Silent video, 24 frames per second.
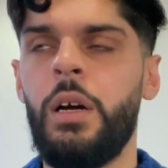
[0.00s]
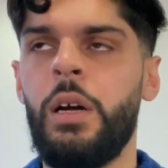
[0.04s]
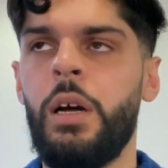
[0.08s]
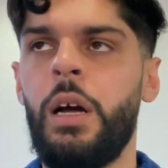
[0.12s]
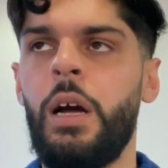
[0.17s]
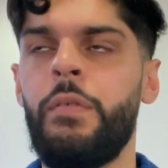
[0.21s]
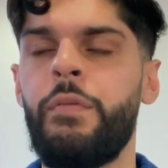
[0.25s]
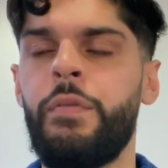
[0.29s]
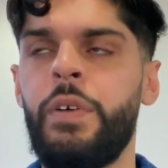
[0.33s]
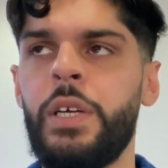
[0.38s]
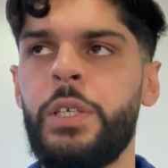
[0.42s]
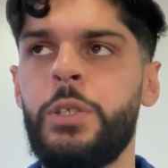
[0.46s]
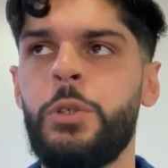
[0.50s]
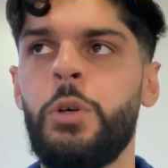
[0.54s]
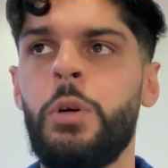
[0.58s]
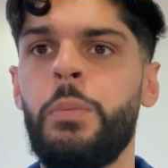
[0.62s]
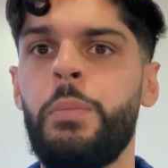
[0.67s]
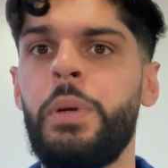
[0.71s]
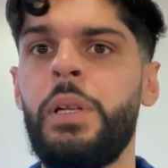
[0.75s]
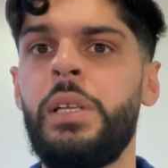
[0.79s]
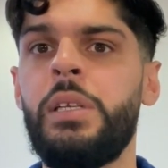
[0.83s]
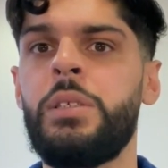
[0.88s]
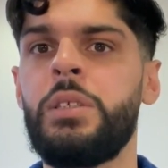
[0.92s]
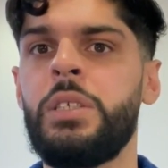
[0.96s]
affect your
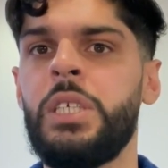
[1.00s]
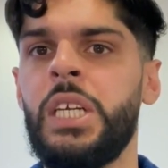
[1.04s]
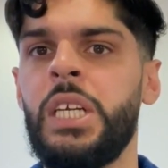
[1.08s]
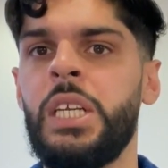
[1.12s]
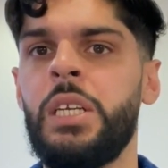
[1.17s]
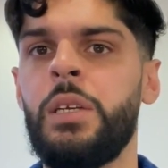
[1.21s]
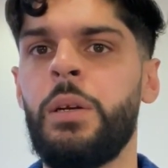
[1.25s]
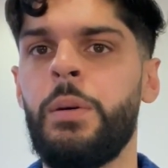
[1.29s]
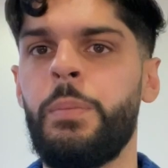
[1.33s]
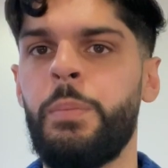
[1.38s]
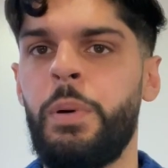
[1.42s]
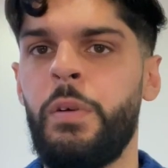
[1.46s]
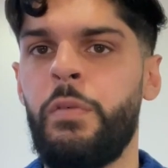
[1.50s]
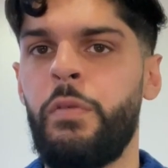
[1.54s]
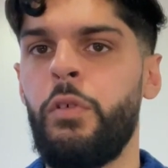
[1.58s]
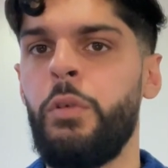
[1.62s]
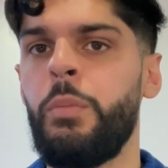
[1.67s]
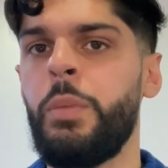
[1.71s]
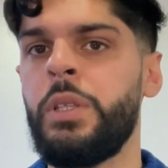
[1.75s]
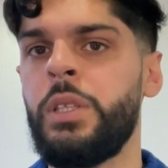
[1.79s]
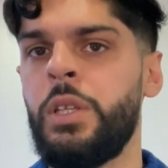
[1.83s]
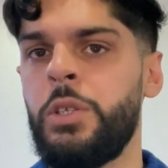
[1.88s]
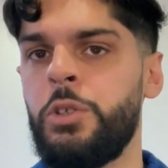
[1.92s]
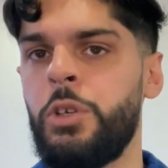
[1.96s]
ability in
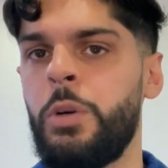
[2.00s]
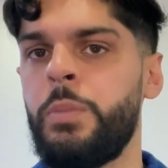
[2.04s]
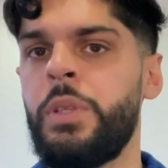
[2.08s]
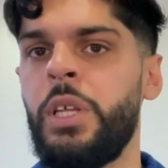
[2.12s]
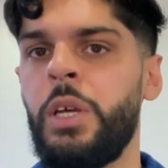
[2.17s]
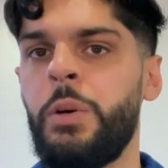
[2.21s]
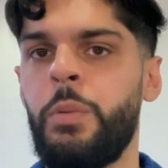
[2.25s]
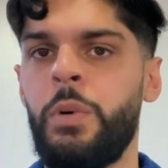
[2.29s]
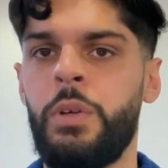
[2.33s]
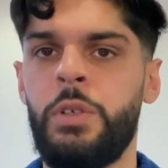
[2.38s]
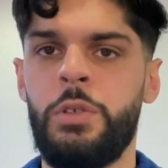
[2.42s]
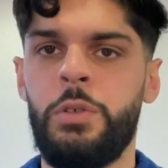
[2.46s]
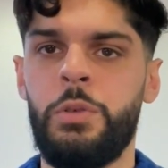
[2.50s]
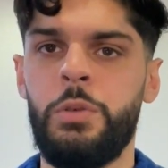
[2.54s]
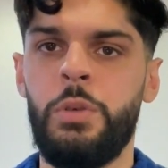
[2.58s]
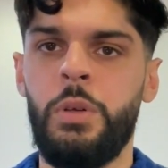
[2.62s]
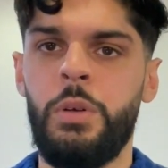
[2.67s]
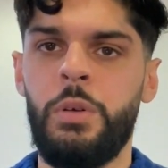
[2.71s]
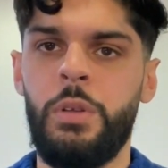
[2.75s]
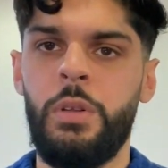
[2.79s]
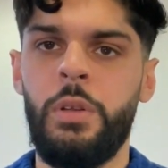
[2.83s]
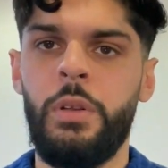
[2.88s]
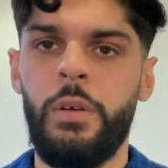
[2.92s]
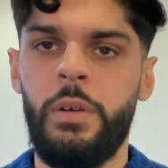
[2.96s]
performing the job they want to
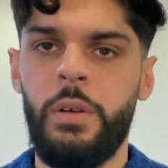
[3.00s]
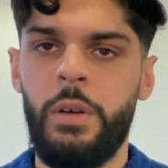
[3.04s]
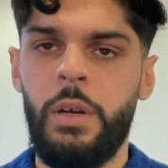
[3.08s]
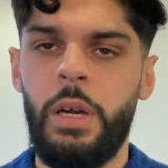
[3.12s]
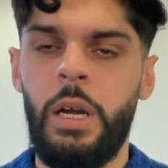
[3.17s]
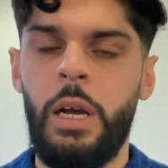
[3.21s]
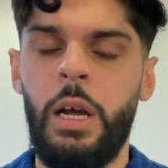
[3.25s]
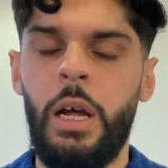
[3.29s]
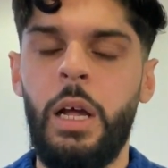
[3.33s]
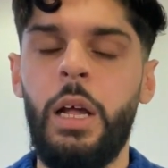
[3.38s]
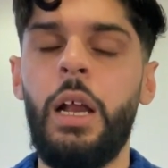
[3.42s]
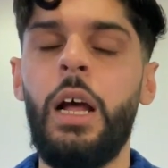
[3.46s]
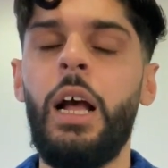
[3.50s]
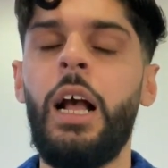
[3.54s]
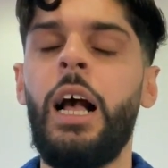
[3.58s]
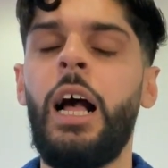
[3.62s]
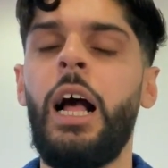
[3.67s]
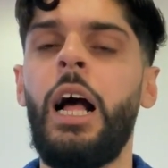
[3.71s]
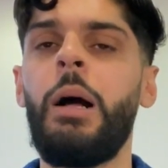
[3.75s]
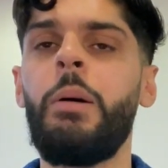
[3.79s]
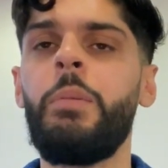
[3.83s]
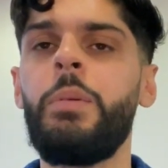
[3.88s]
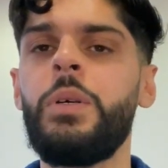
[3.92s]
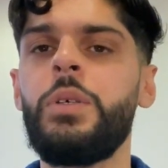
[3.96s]
do?
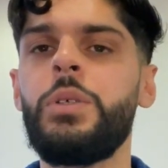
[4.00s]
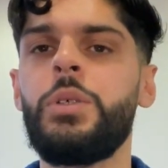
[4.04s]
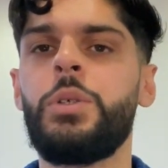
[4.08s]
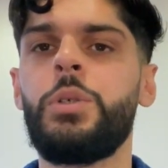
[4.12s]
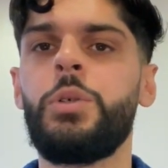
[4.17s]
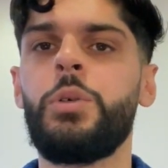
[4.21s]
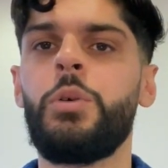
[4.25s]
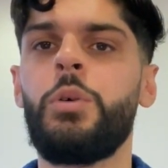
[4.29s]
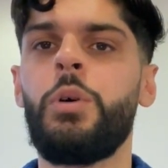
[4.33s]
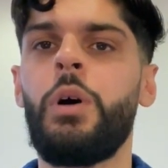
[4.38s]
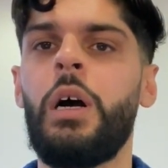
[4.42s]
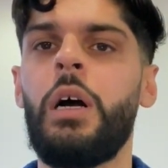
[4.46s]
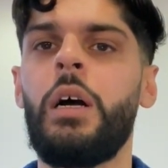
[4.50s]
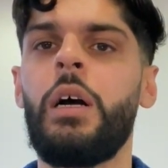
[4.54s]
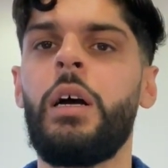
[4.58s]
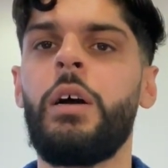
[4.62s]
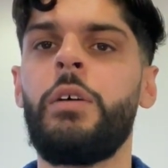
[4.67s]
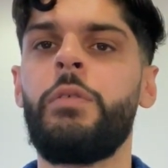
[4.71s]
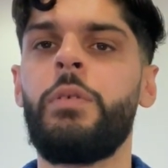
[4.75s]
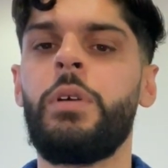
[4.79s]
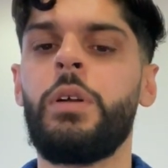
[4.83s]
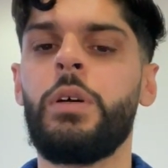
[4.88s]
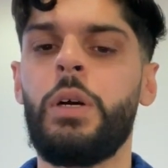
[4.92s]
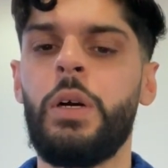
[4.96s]
How is your
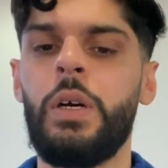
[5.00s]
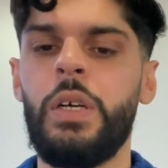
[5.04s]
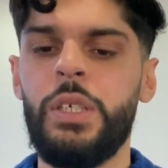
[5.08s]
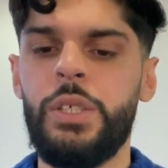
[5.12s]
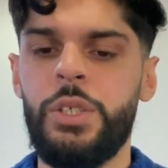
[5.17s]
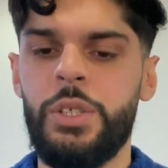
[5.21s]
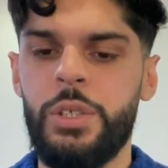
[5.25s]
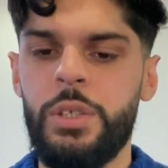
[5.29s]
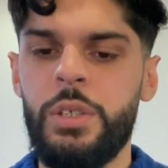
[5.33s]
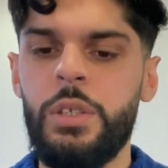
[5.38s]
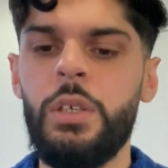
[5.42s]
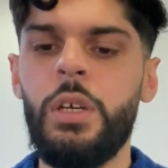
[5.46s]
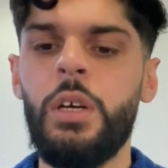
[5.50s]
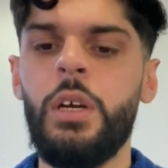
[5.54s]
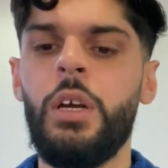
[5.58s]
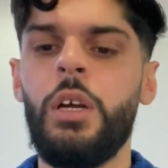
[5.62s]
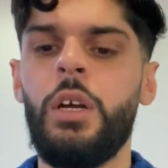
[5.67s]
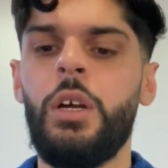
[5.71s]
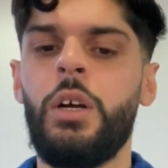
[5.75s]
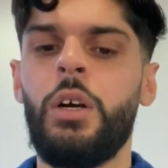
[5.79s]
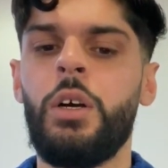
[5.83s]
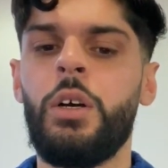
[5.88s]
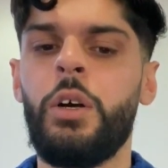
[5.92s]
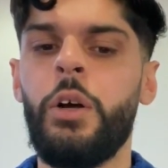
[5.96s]
location
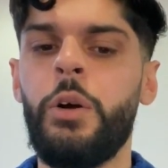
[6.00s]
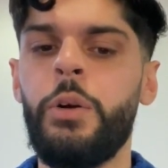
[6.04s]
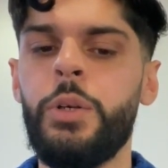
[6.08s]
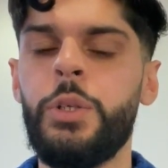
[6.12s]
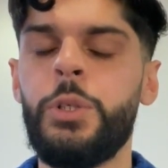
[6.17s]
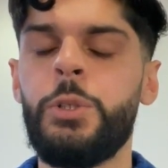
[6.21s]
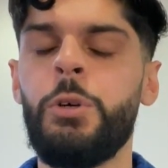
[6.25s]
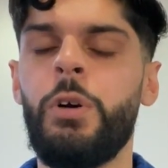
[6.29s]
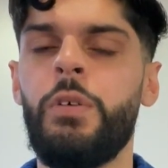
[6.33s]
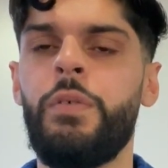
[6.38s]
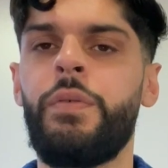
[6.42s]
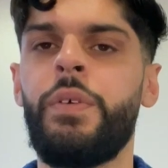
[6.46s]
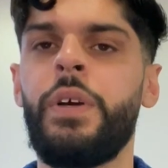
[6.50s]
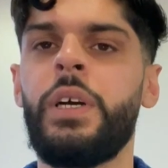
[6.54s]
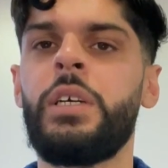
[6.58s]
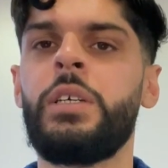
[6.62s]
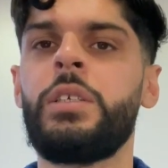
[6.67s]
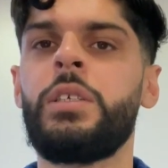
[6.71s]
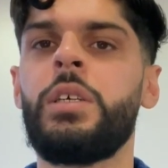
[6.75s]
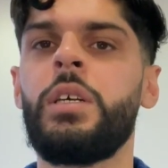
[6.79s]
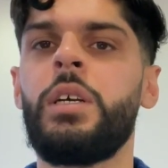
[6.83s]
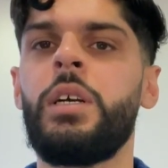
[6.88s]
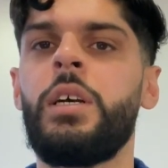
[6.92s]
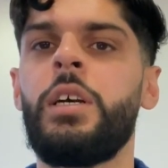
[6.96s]
going to
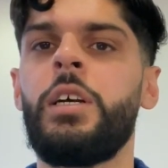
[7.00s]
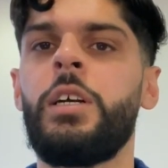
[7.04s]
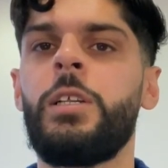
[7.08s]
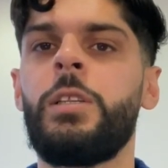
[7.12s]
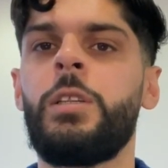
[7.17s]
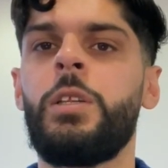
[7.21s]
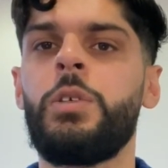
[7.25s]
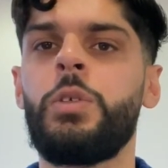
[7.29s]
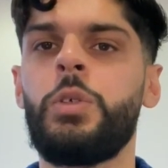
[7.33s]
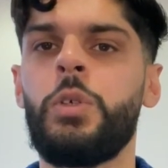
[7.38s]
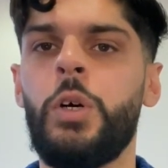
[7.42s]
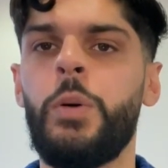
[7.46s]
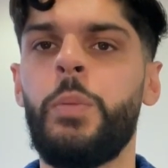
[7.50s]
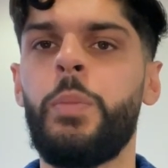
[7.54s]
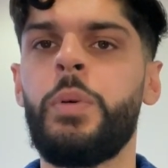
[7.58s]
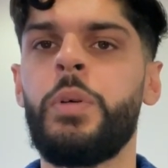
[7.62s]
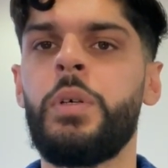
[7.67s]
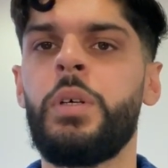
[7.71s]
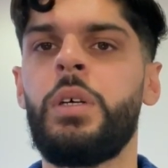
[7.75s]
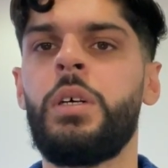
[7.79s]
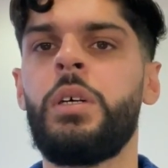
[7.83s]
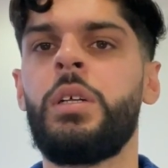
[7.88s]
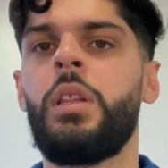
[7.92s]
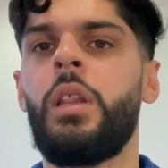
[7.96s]
affect the job
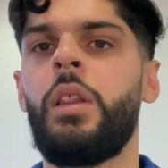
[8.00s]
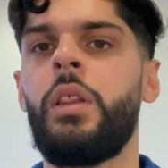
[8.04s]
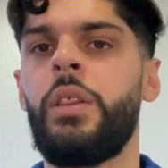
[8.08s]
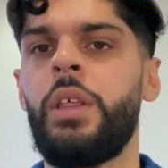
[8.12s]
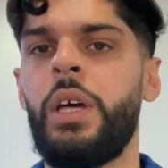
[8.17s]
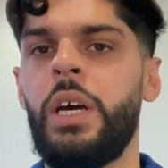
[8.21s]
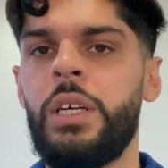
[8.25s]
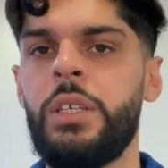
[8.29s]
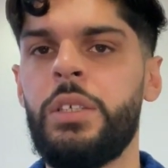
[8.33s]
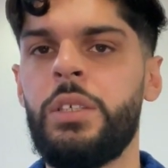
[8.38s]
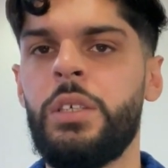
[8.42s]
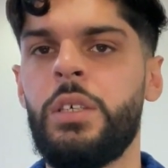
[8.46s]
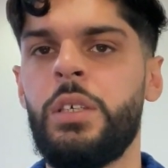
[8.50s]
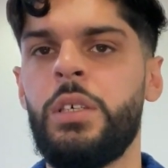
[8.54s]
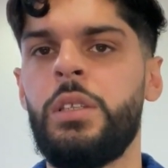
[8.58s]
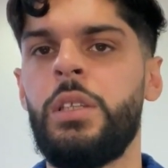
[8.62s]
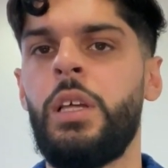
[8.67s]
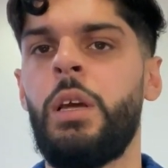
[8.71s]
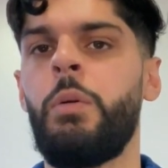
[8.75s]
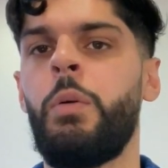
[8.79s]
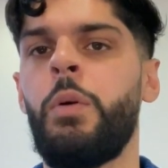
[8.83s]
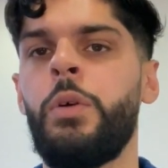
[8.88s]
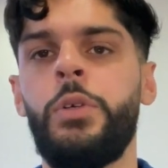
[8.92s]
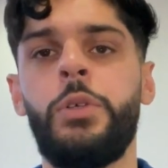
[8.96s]
that
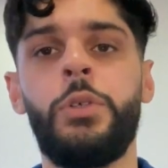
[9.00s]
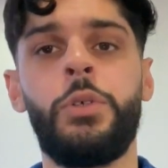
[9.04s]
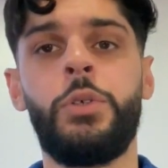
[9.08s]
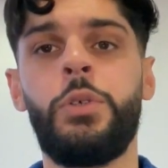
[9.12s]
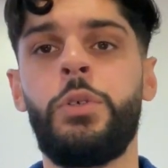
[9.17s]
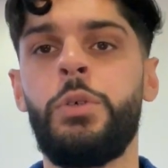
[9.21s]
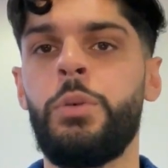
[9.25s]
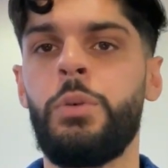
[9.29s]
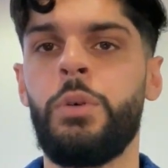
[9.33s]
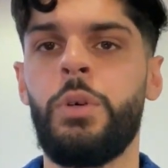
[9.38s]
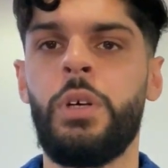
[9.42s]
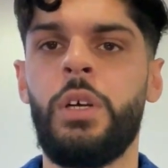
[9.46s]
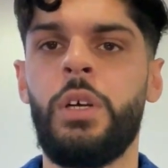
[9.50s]
they want you to do?